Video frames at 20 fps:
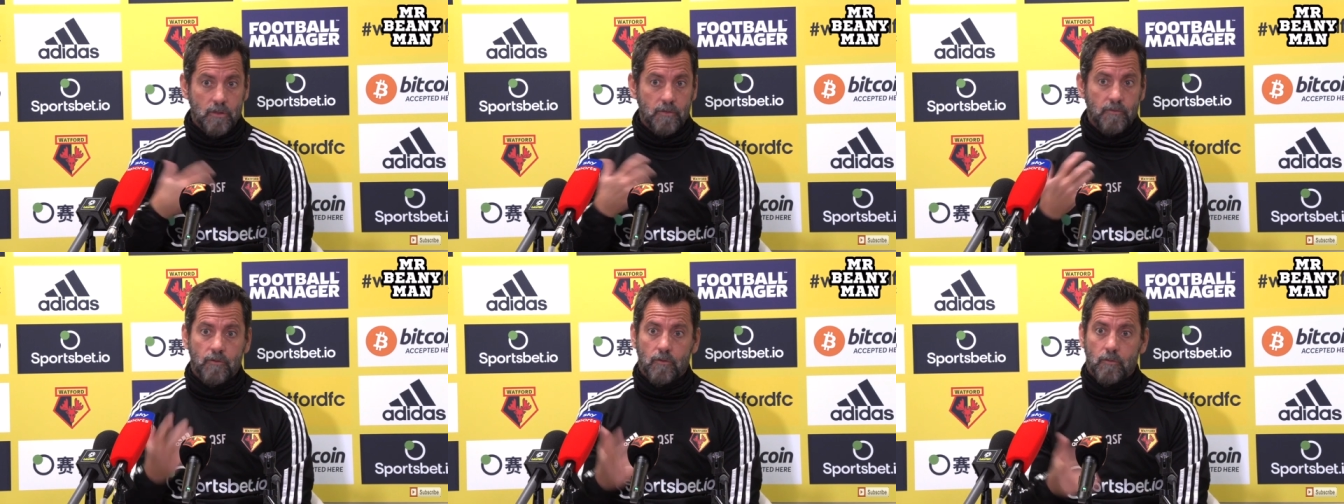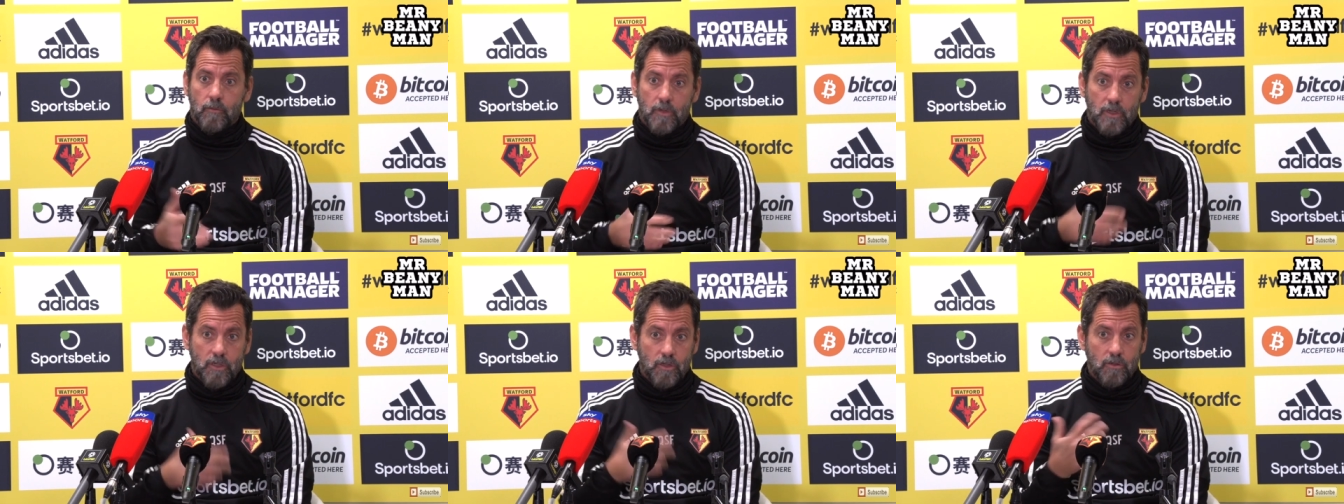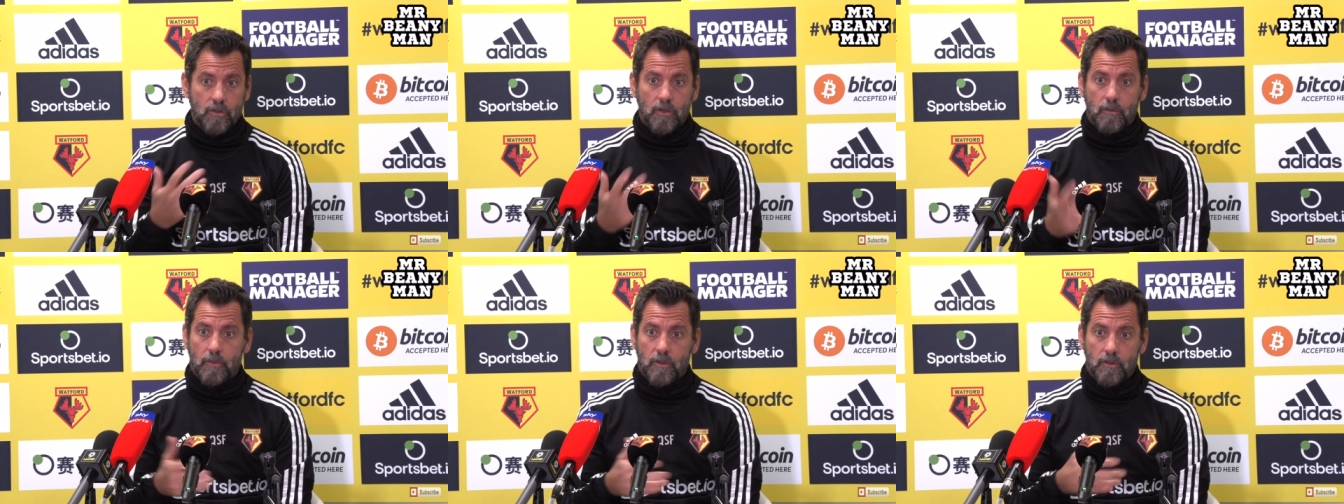the
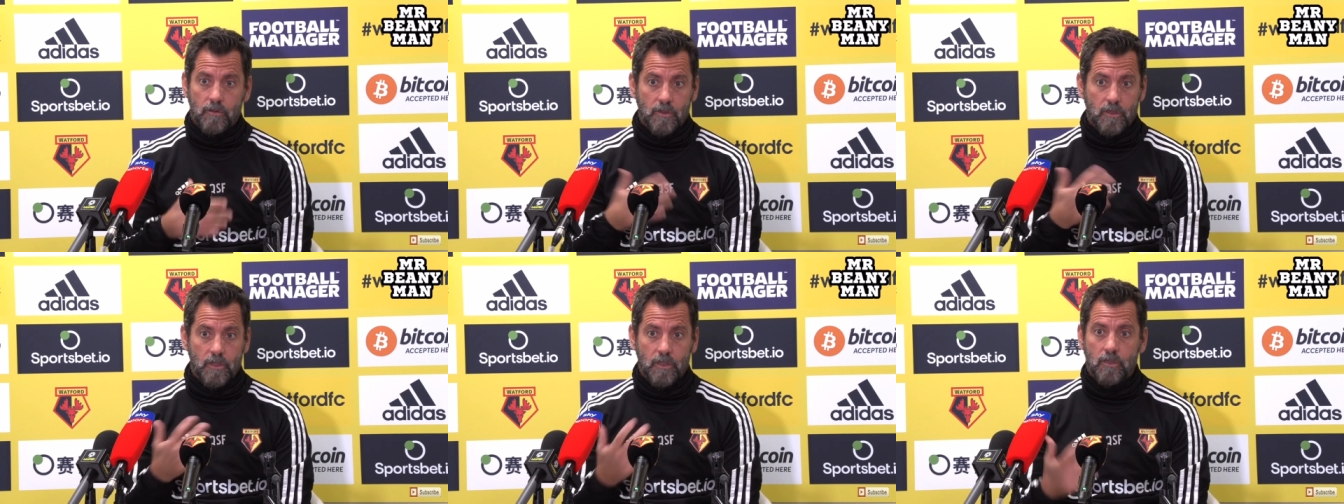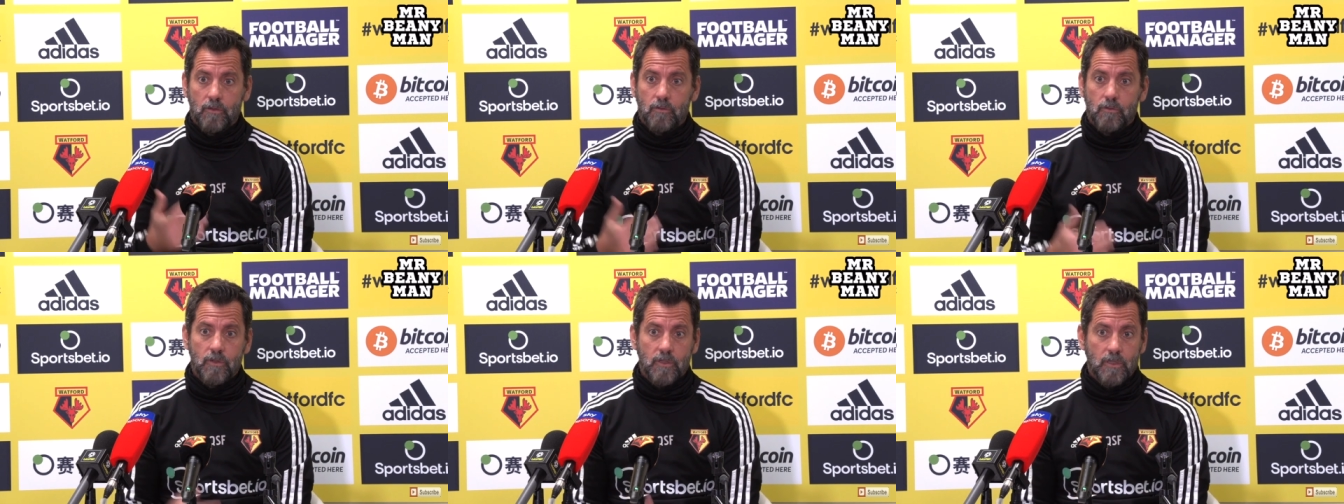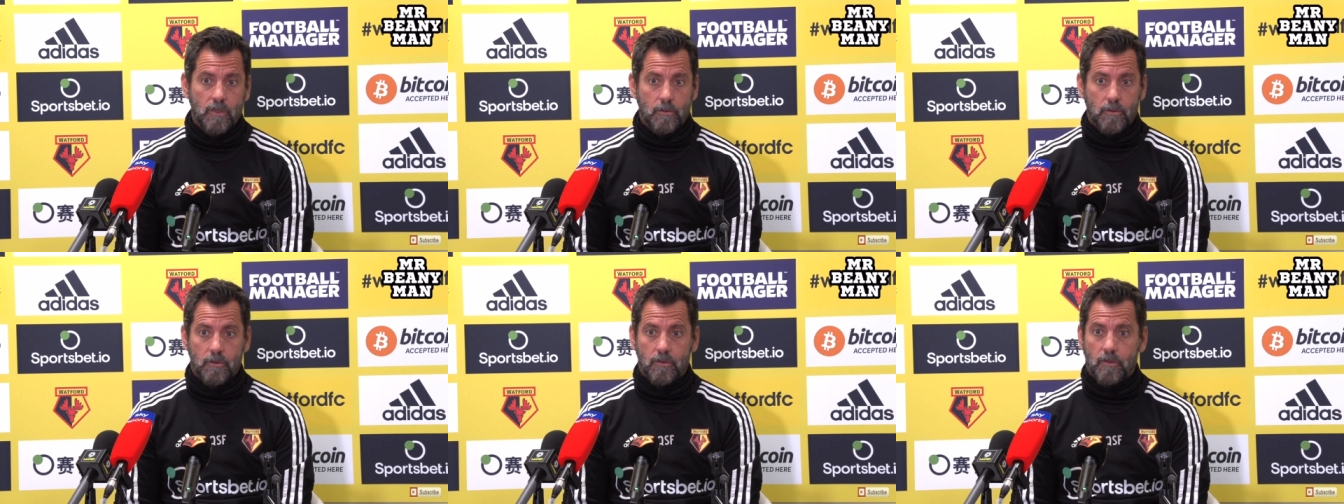coach, you know,
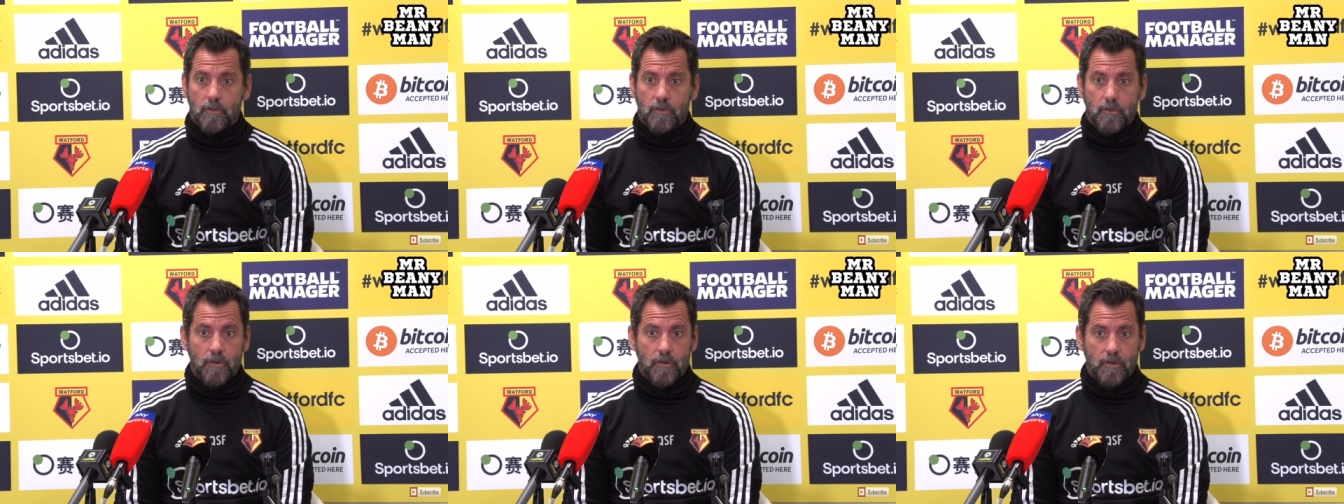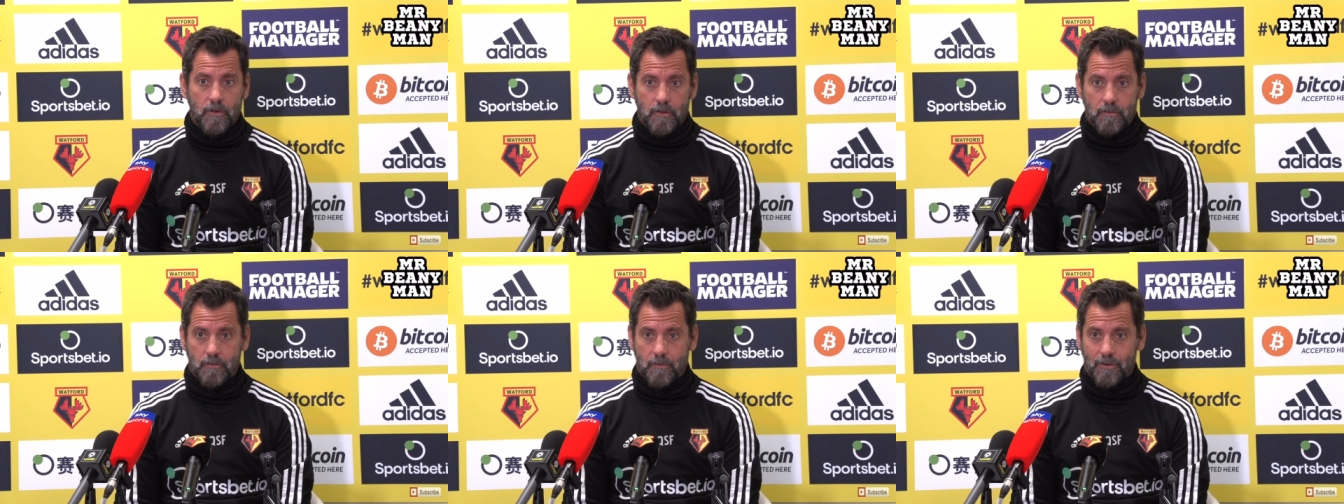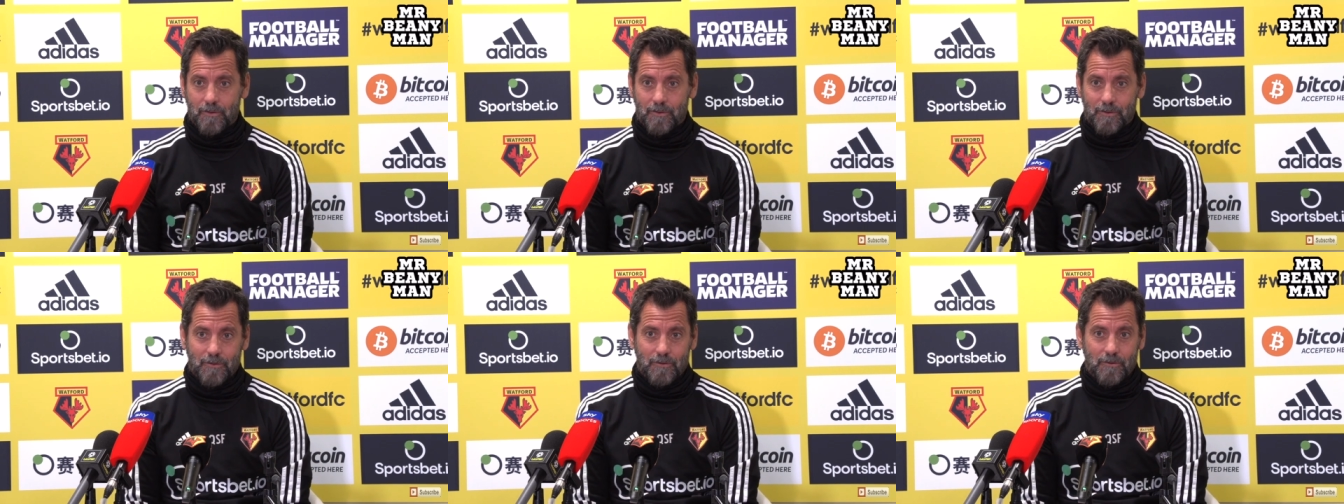Flores, Kiko
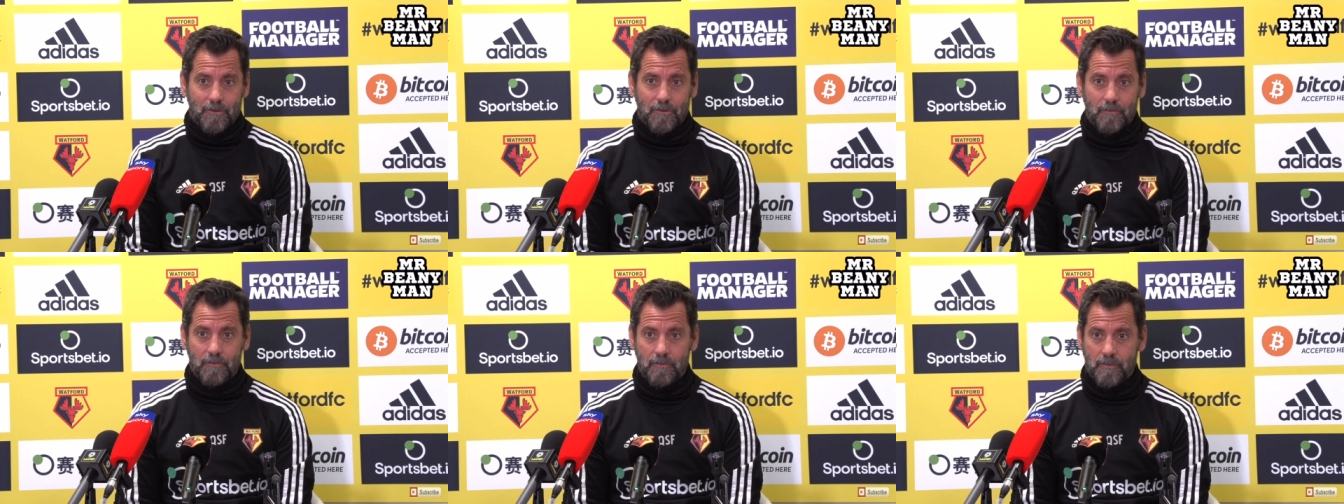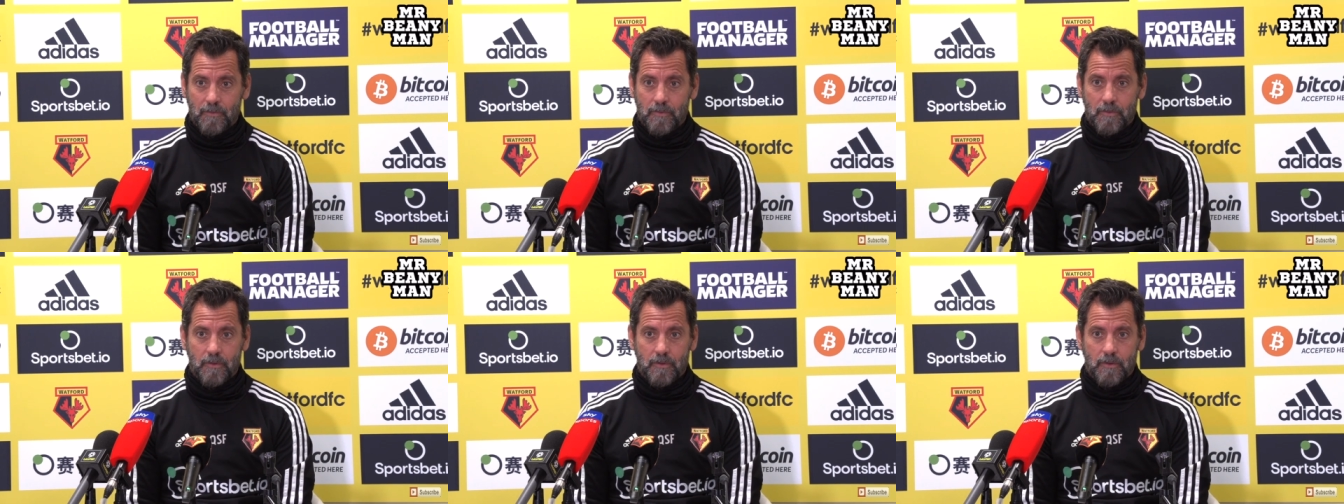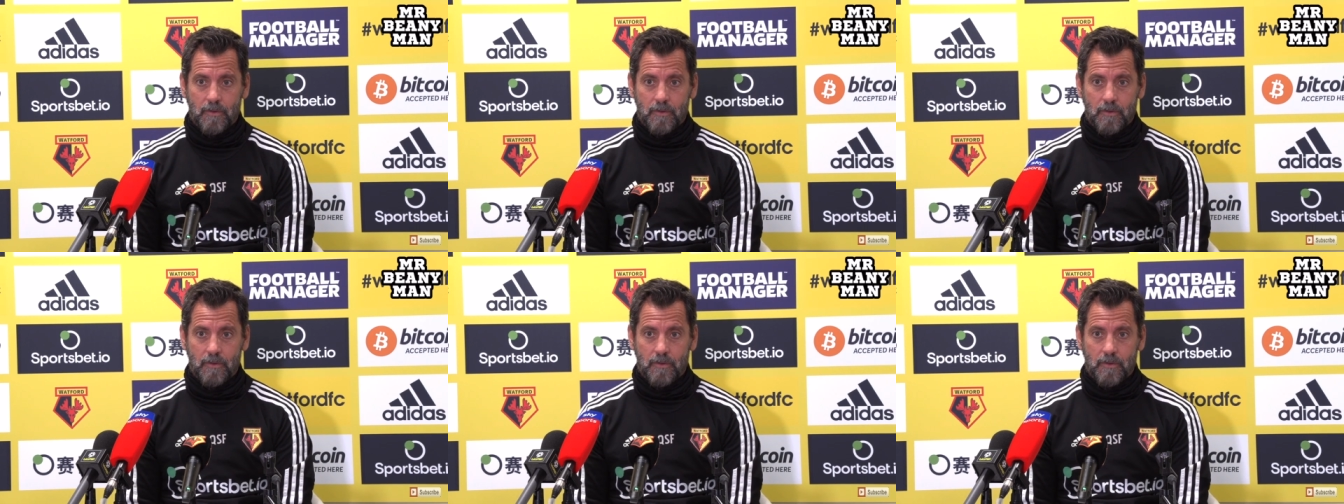Flores, say that,